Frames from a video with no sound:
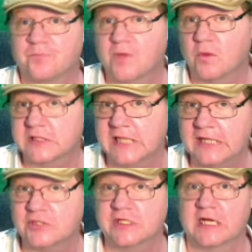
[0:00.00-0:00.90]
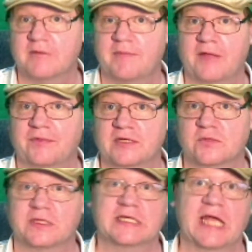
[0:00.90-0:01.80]
What's interesting about this
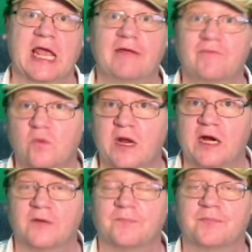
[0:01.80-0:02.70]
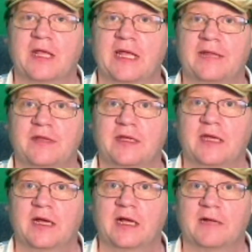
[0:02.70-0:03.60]
one is everywhere in the
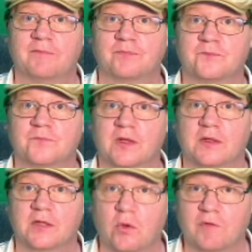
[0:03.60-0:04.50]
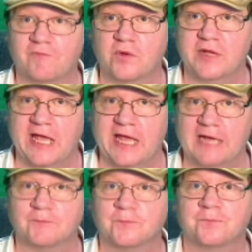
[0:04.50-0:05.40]
uh, lower 48,
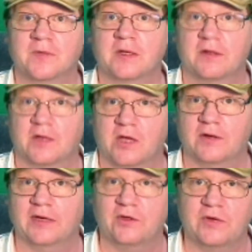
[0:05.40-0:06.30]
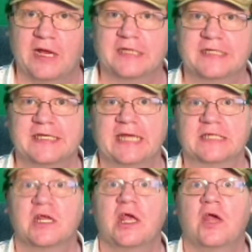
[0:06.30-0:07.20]
the continental United
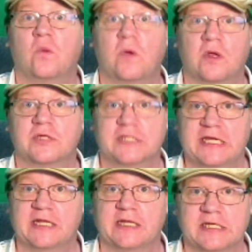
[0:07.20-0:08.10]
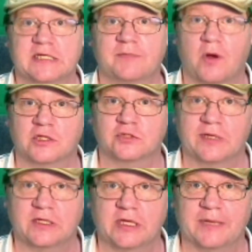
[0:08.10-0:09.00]
States, will see at least a partial
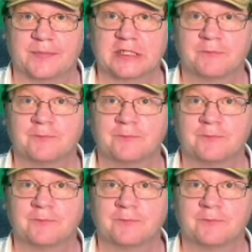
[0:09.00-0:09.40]
eclipse.